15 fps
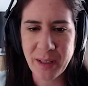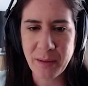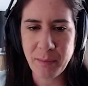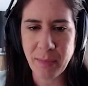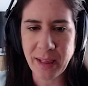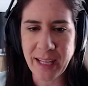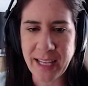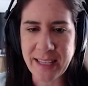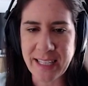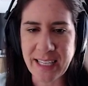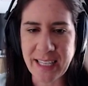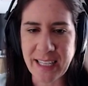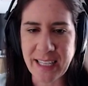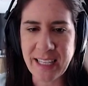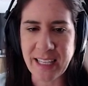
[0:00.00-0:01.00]
Blend
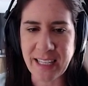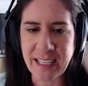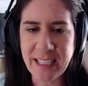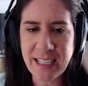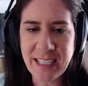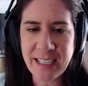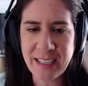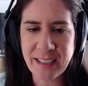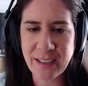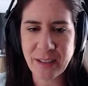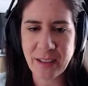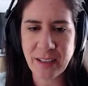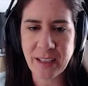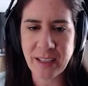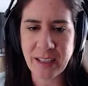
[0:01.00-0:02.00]
it in.
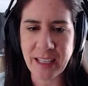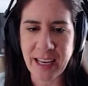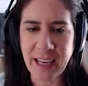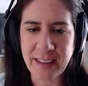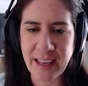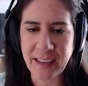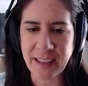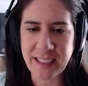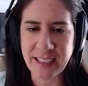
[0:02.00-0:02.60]
Yeah, that looks